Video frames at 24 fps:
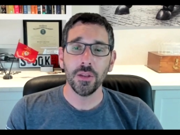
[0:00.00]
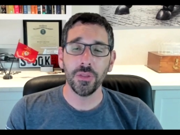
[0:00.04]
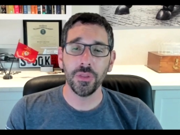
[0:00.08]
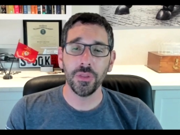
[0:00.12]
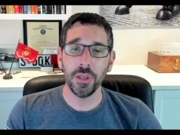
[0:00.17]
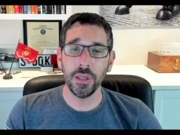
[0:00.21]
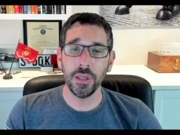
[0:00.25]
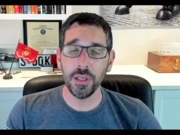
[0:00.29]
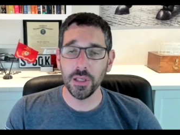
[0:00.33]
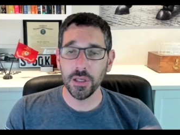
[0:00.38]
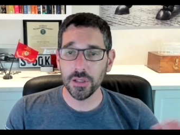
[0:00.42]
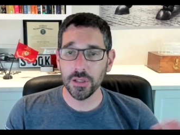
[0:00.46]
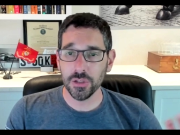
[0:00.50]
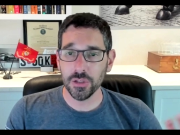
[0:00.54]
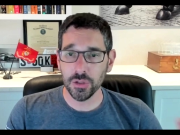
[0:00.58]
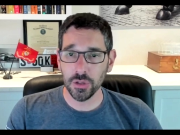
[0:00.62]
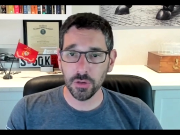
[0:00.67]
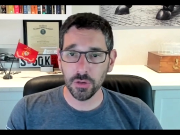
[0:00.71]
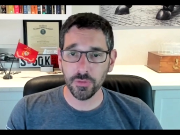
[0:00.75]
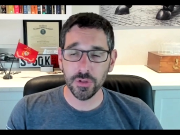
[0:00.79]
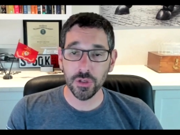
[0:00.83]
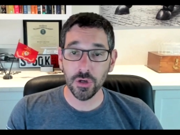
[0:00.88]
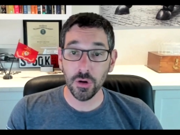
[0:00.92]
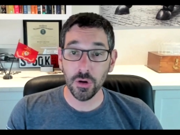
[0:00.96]
The
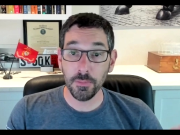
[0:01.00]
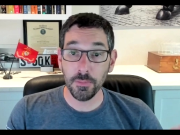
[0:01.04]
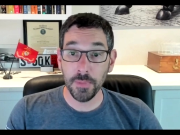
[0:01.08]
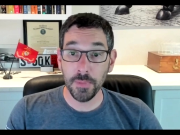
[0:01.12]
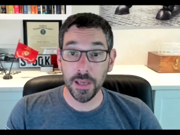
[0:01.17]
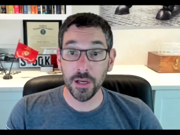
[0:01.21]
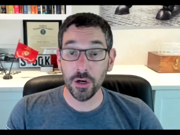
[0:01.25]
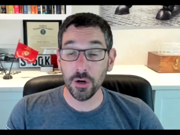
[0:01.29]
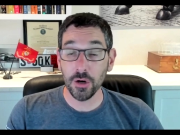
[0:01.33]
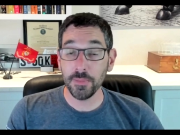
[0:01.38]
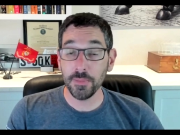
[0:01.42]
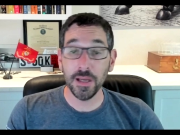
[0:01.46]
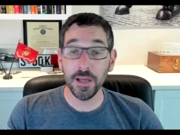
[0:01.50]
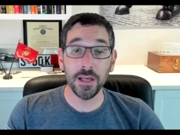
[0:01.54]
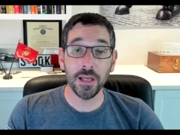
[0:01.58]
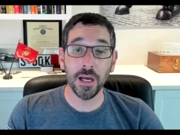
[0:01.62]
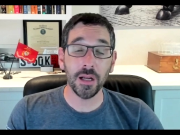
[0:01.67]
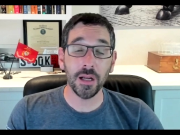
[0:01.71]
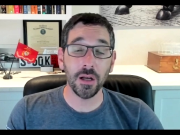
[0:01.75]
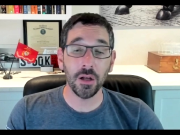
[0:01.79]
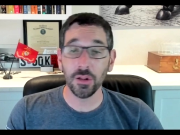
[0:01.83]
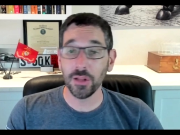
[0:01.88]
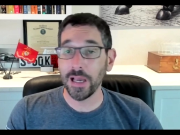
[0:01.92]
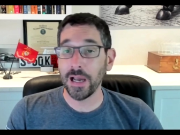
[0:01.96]
servicer may or may
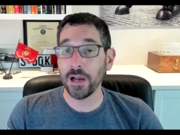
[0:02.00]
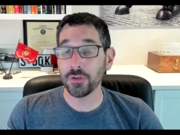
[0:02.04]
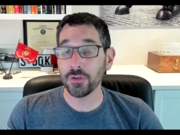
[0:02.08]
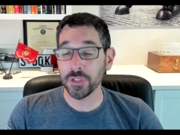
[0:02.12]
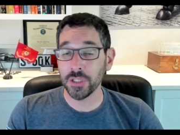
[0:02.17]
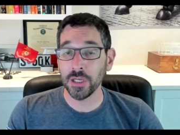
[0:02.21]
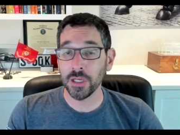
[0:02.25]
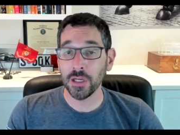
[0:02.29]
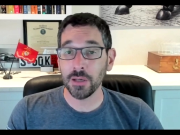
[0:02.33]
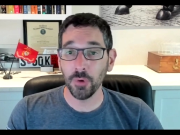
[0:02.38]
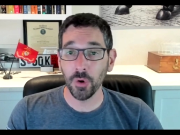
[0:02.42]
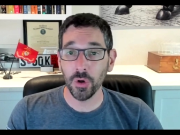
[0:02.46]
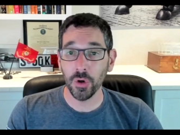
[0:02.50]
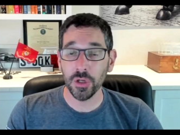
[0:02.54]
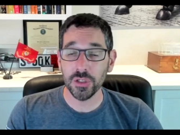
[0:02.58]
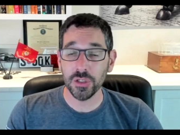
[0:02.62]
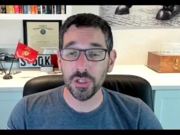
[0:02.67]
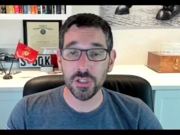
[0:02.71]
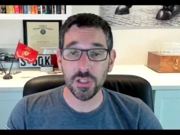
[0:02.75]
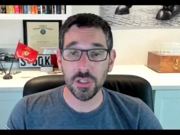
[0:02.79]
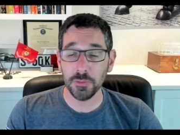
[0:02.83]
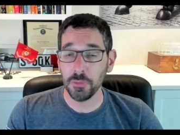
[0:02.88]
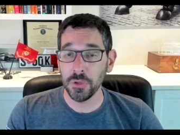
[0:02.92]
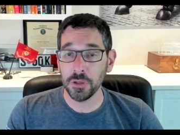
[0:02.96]
not allow second
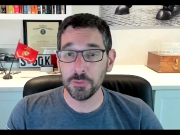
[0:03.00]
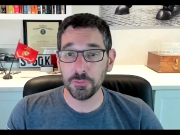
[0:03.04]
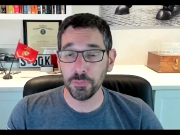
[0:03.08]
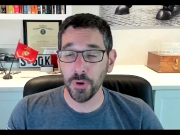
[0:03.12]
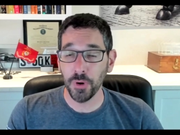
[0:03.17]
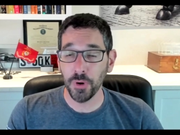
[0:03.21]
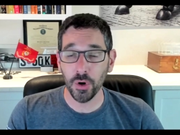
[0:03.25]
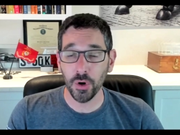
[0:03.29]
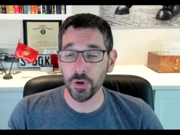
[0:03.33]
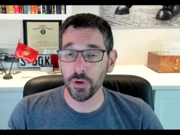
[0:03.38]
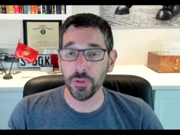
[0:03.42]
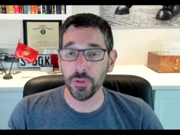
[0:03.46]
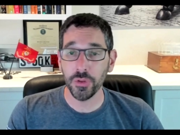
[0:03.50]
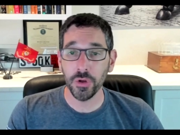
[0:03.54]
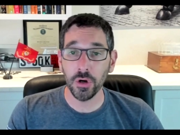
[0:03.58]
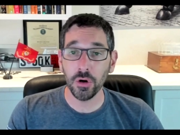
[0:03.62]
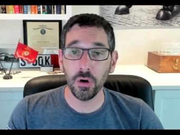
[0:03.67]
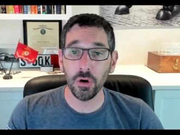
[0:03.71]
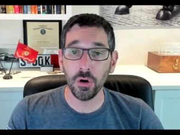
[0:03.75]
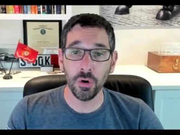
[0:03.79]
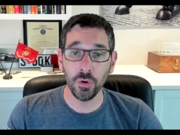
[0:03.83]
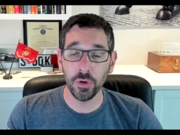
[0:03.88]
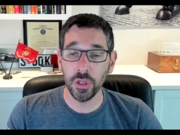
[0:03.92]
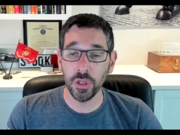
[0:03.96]
mortgages. It's part of
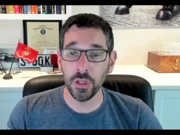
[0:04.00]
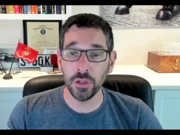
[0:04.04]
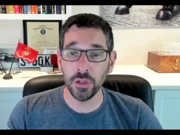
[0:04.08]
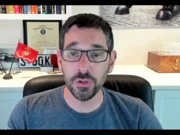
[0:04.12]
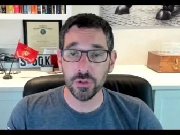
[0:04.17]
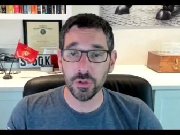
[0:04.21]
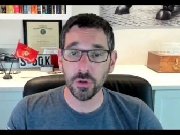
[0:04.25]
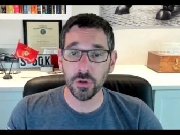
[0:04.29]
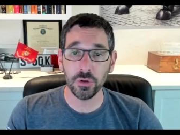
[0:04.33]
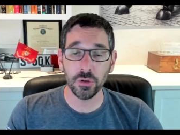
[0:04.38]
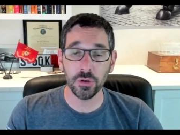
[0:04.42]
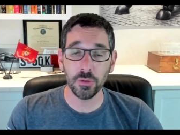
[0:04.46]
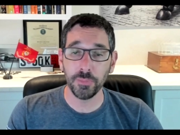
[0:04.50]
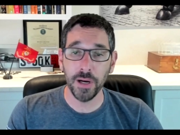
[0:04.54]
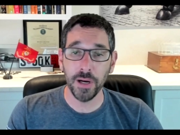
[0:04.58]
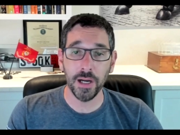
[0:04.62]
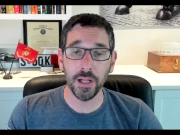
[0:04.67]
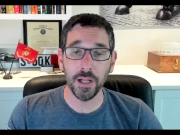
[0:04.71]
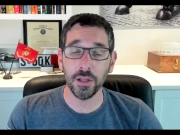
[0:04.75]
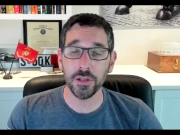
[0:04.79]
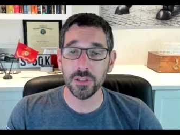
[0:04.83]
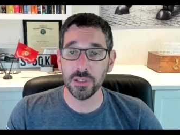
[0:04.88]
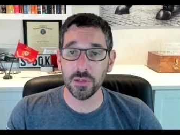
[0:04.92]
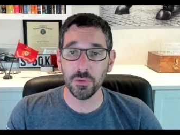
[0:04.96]
their own internal
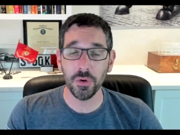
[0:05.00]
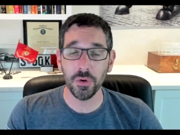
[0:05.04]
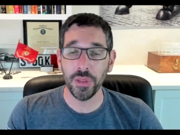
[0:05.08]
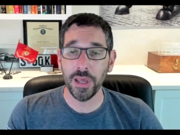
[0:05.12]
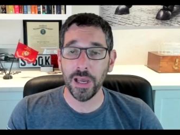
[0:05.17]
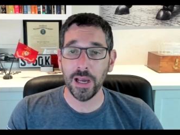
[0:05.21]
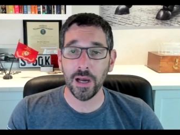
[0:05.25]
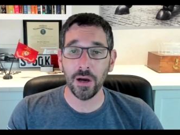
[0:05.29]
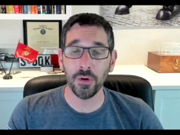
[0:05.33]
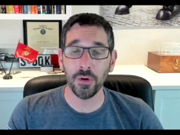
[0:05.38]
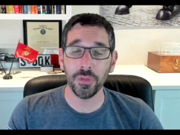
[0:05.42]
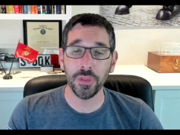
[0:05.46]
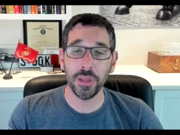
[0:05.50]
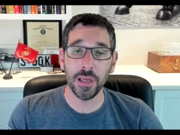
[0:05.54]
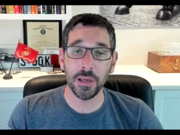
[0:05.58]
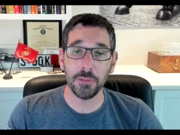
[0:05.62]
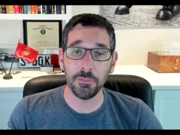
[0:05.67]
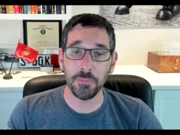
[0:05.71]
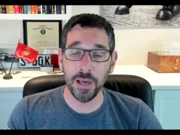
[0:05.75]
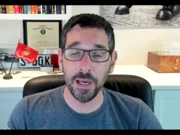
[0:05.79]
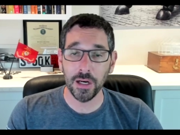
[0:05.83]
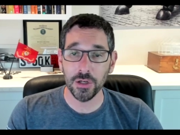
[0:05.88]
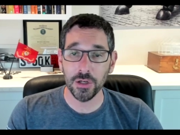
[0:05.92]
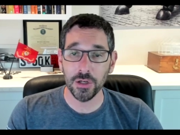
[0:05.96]
policy with how they
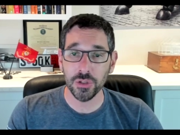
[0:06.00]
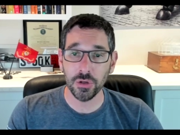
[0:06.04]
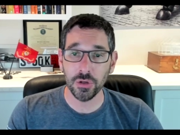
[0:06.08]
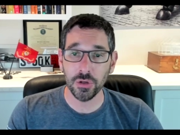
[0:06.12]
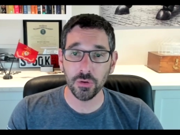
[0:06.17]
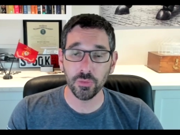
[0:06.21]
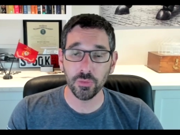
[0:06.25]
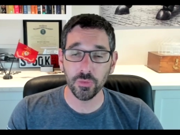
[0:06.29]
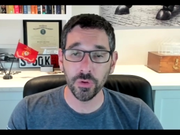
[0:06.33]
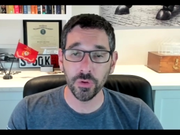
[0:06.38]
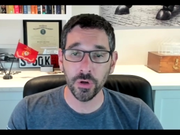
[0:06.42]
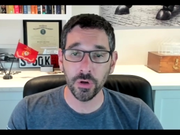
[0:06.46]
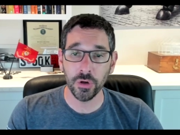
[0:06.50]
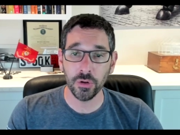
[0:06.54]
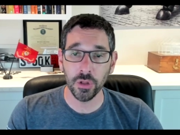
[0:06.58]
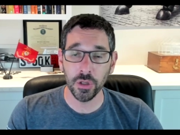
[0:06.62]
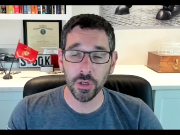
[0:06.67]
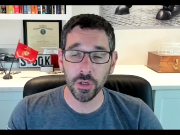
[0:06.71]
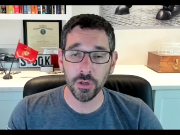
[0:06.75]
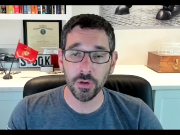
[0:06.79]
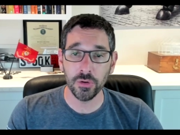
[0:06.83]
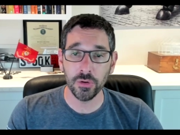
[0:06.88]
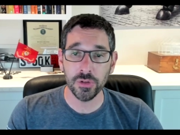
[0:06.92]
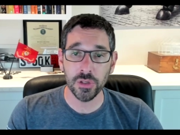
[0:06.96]
manage their
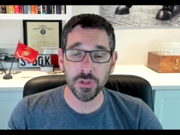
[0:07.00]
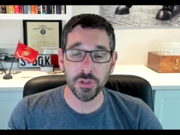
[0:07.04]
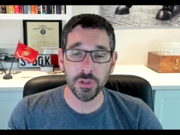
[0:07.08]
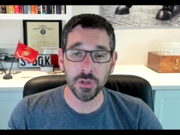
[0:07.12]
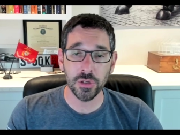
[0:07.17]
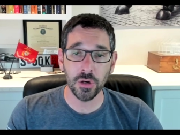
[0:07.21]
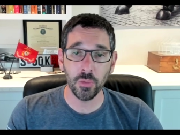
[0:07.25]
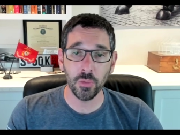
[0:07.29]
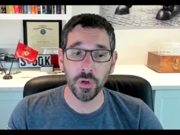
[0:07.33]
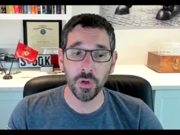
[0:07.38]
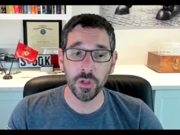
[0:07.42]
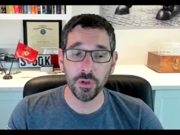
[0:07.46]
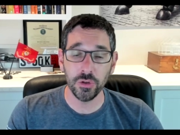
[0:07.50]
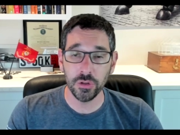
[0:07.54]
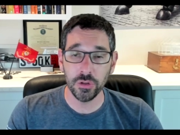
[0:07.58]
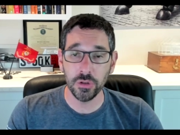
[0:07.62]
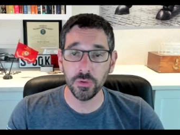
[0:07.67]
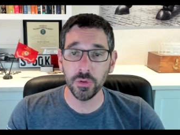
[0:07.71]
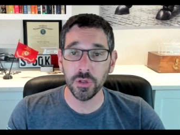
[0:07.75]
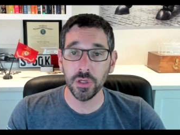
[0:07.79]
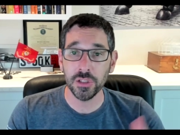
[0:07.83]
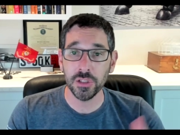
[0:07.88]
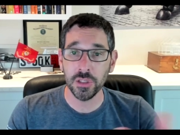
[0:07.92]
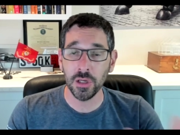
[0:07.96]
loans. And so when you
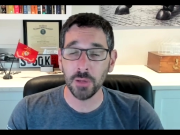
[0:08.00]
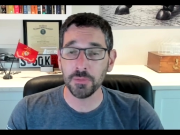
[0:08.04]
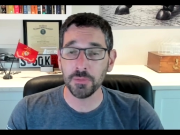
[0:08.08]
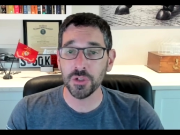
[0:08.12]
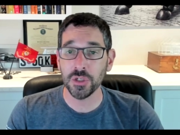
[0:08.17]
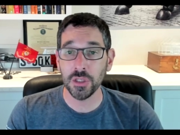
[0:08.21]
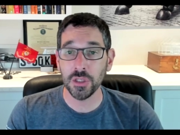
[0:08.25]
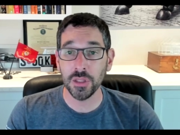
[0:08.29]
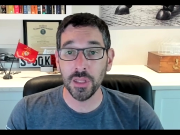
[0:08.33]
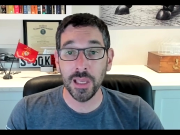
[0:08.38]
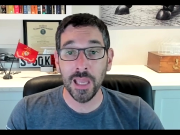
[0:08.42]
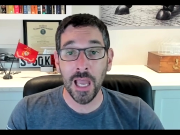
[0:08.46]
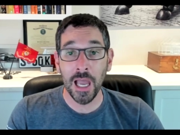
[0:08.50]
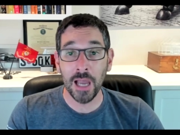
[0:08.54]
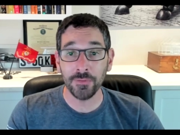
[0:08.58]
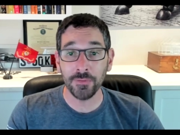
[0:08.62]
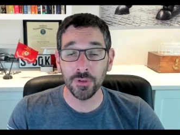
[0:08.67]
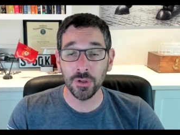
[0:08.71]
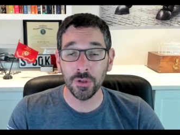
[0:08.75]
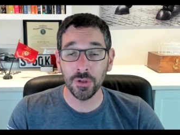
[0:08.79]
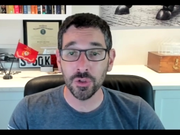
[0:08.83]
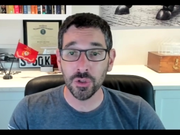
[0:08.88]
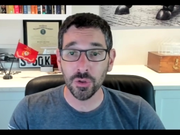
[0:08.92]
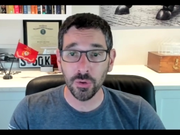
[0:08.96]
do an assumption, they have
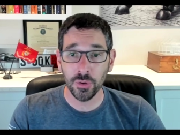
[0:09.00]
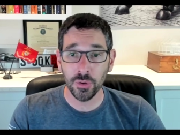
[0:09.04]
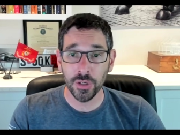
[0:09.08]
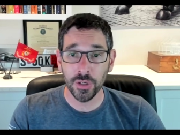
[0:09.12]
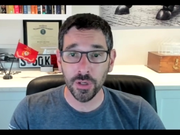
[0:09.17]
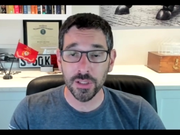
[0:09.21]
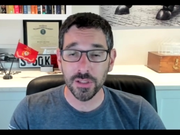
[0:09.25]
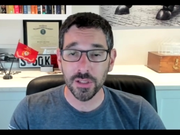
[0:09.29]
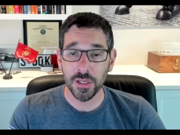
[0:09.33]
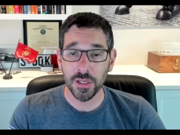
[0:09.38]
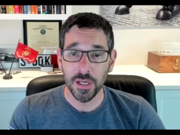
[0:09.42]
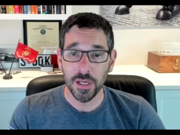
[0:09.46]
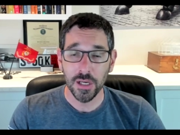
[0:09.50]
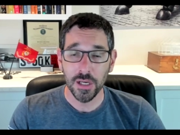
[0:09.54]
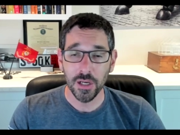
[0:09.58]
no choice.